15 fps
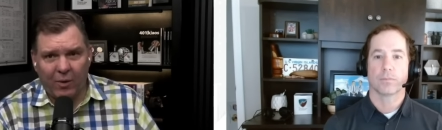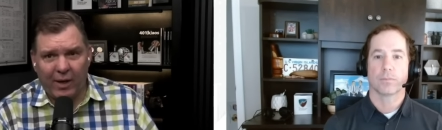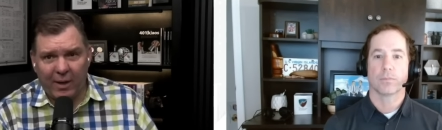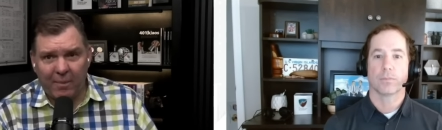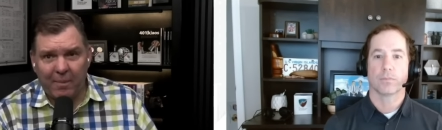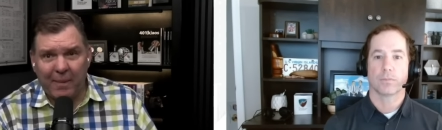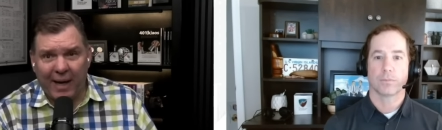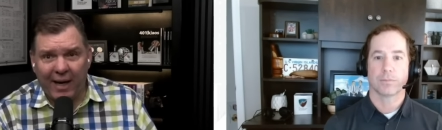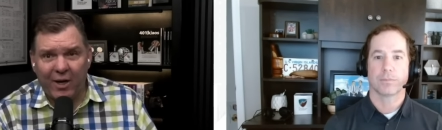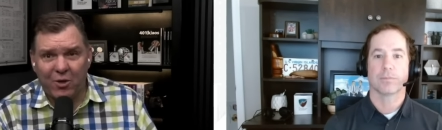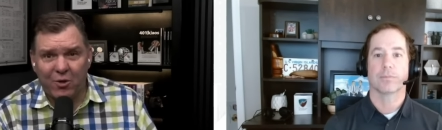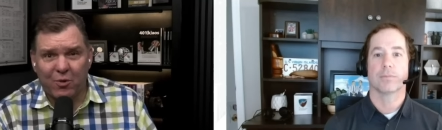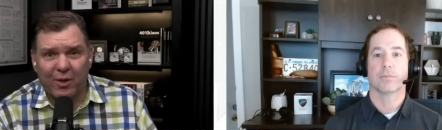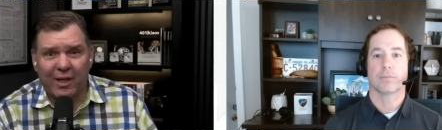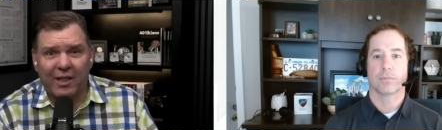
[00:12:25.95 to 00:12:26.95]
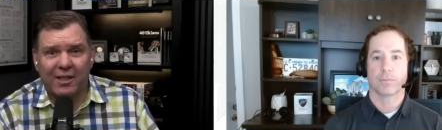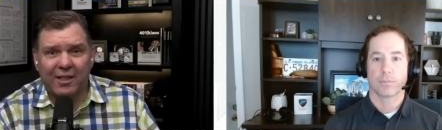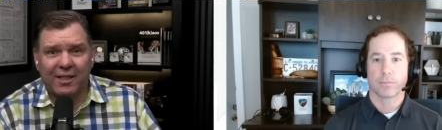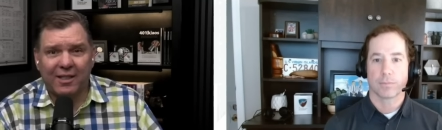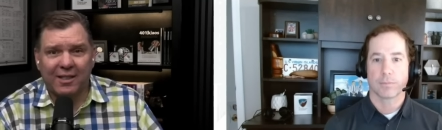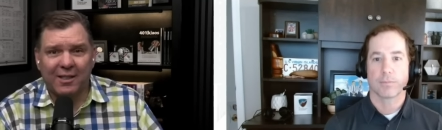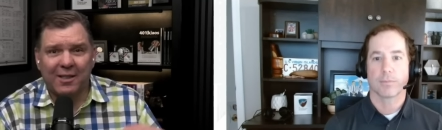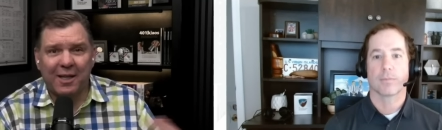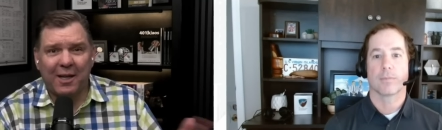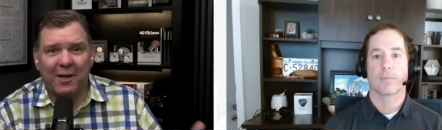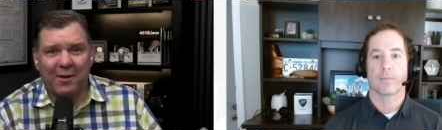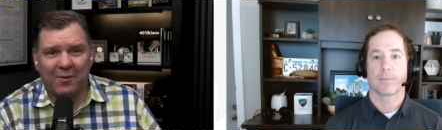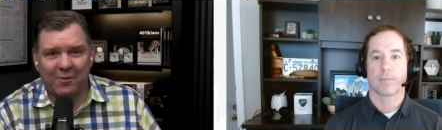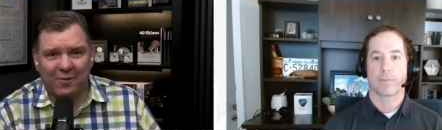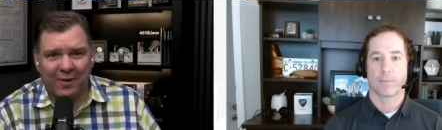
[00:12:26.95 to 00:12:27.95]
Speaker 1: way to manage risk instead
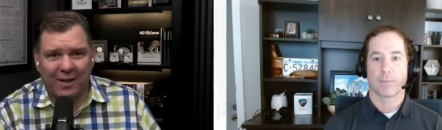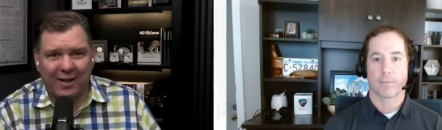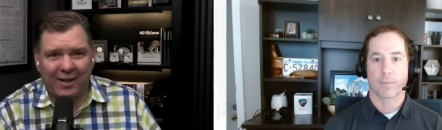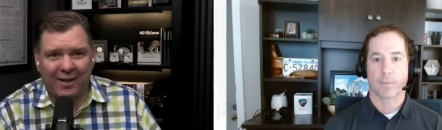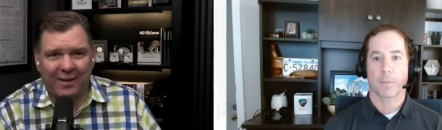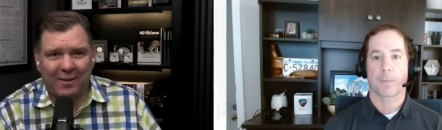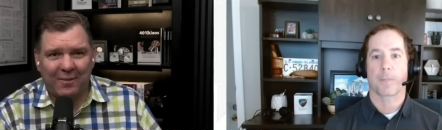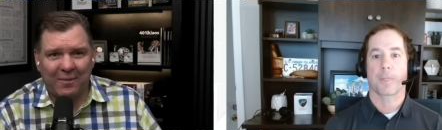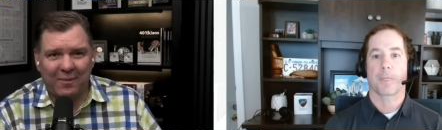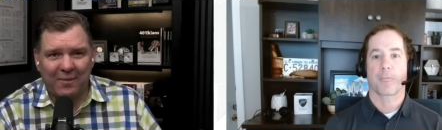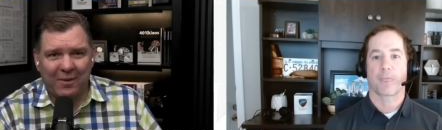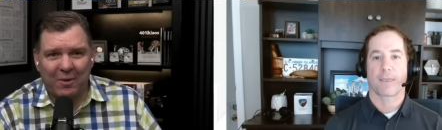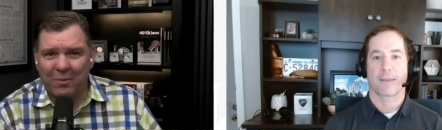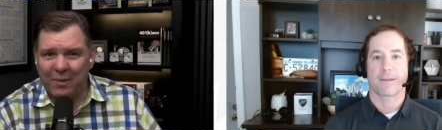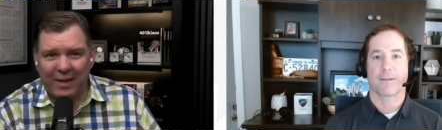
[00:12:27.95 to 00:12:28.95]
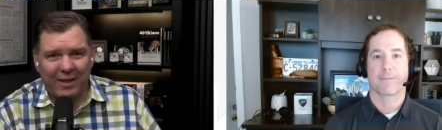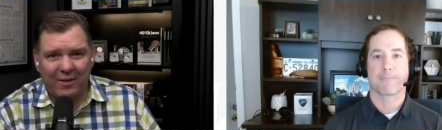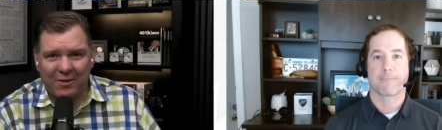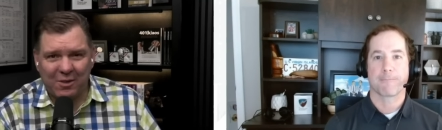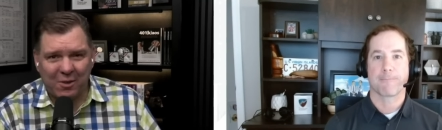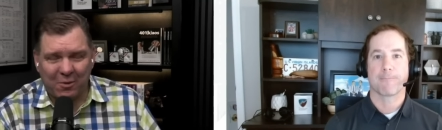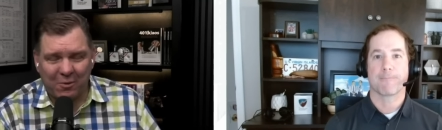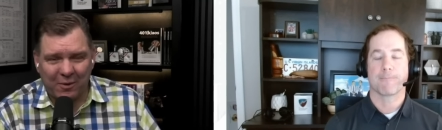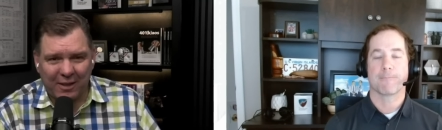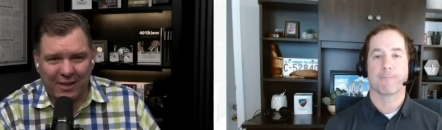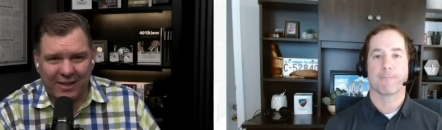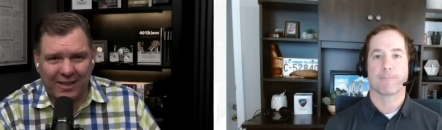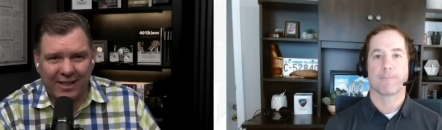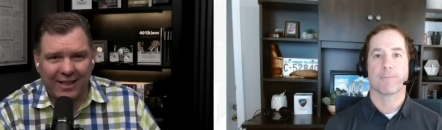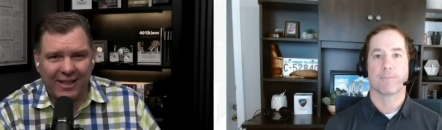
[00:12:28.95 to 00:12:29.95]
of uh, you know being so
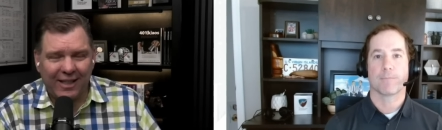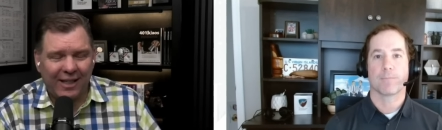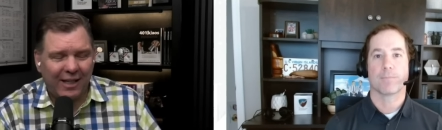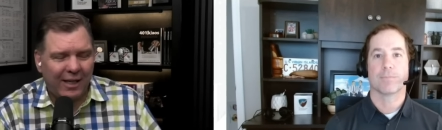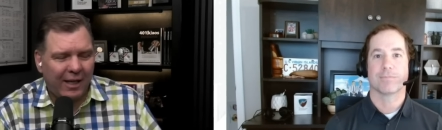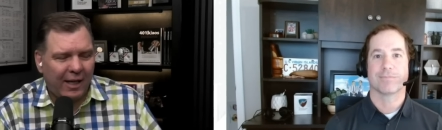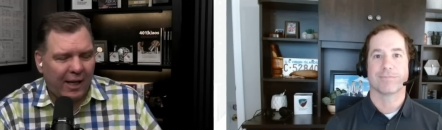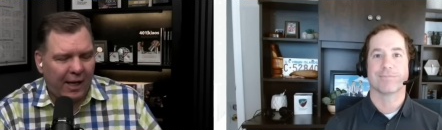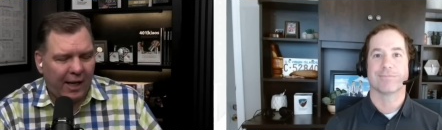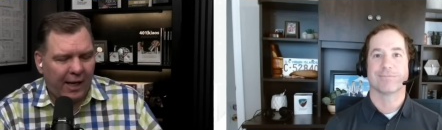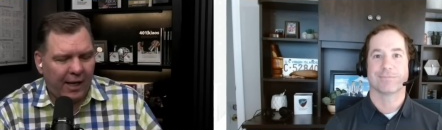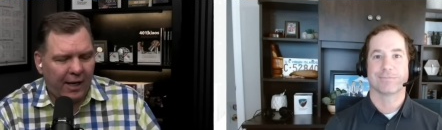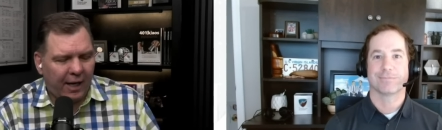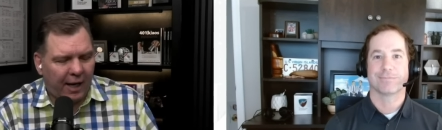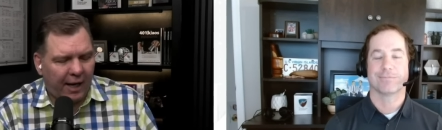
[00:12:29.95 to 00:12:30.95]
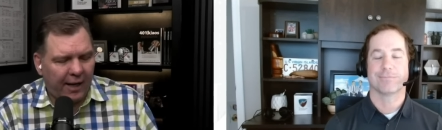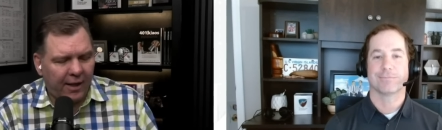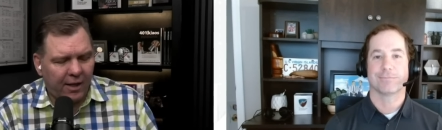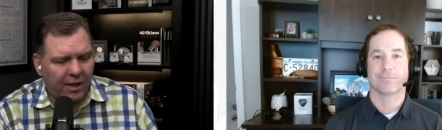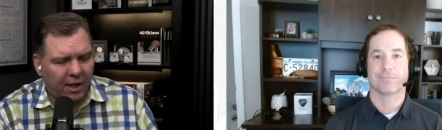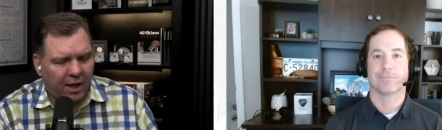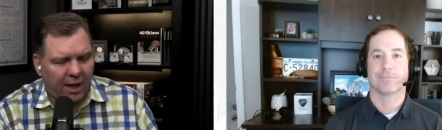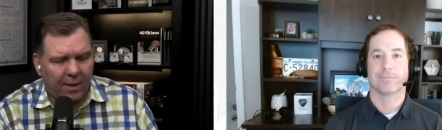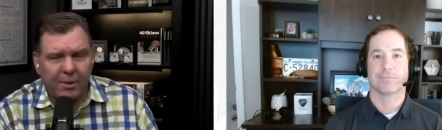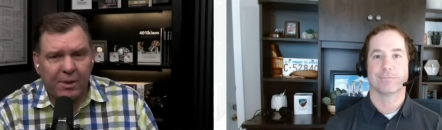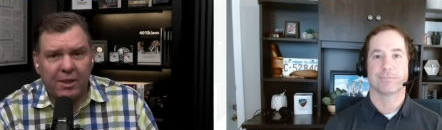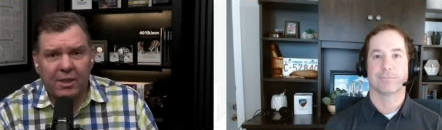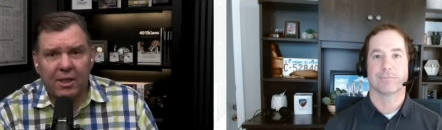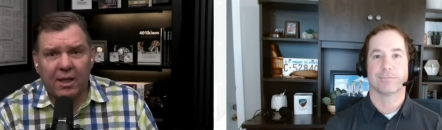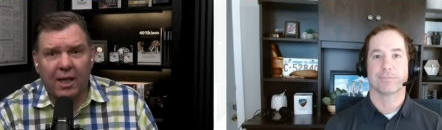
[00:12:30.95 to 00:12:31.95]
risky. And I look at
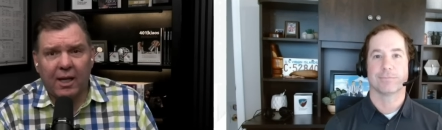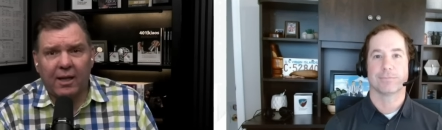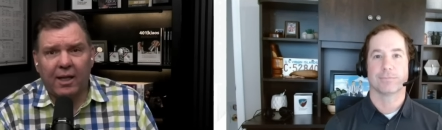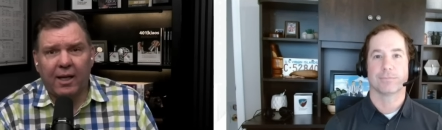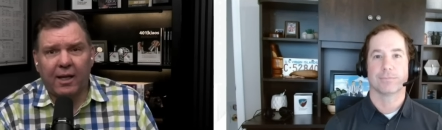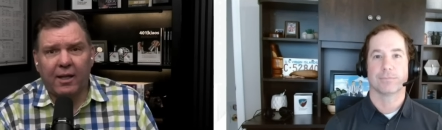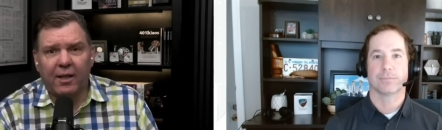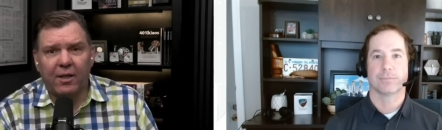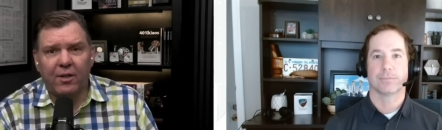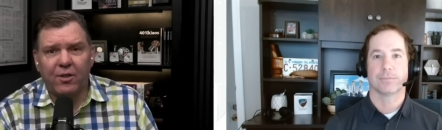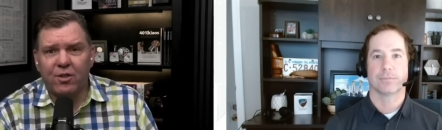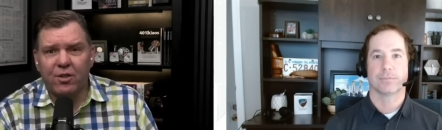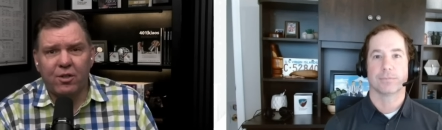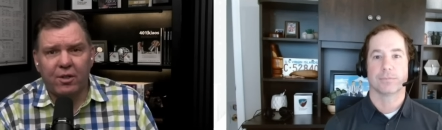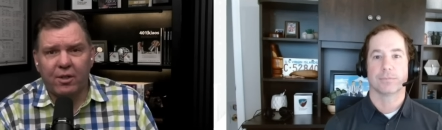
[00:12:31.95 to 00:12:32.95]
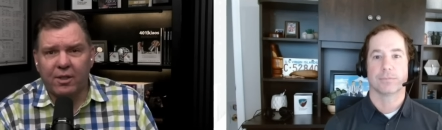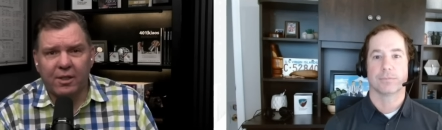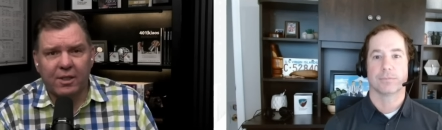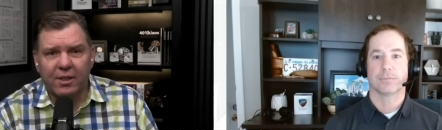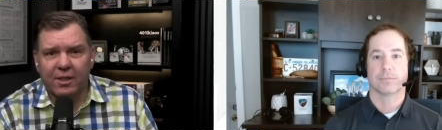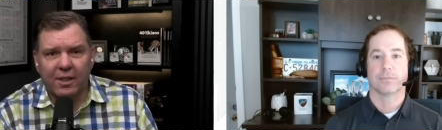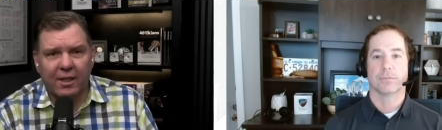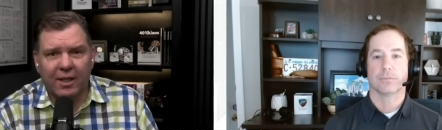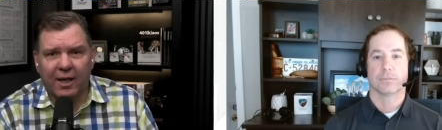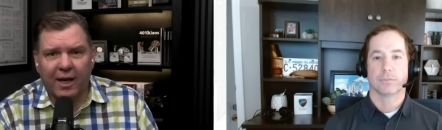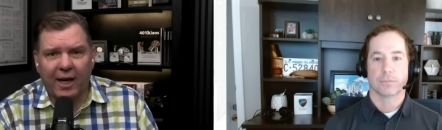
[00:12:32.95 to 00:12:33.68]
options a lot like the insurance that